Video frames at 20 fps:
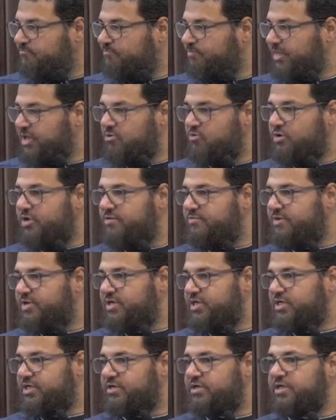And we've been
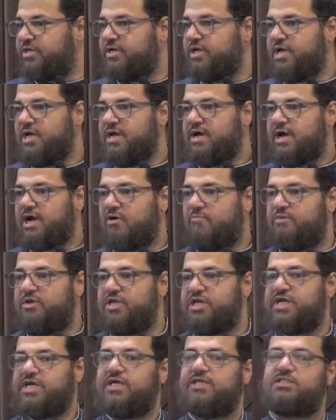hearing how many
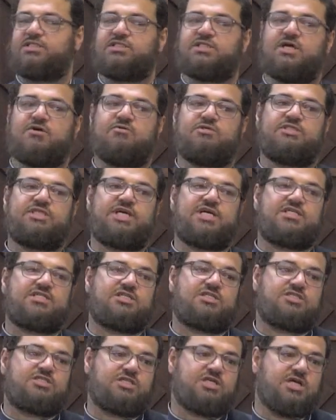cases now in
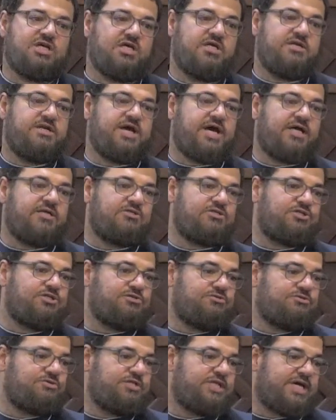Texas died
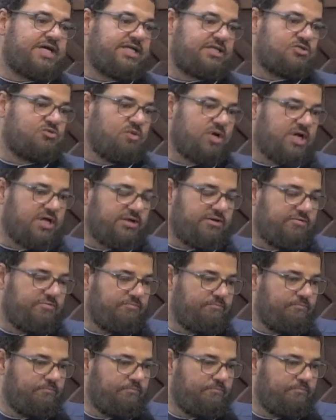due to that as well.